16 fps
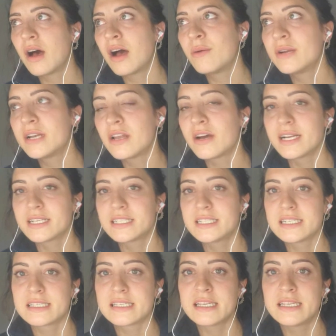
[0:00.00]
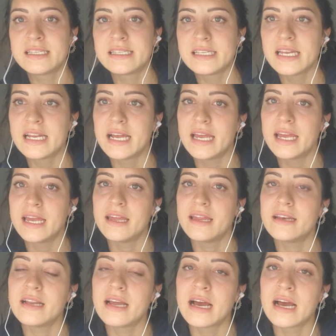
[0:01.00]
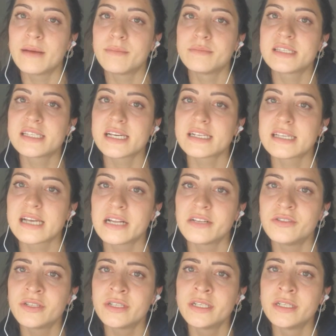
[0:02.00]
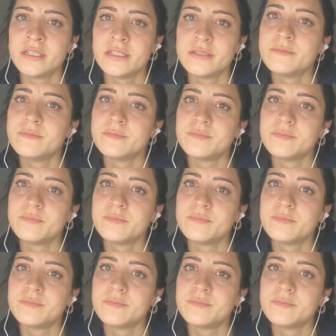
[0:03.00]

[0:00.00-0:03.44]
I would like to set it at 600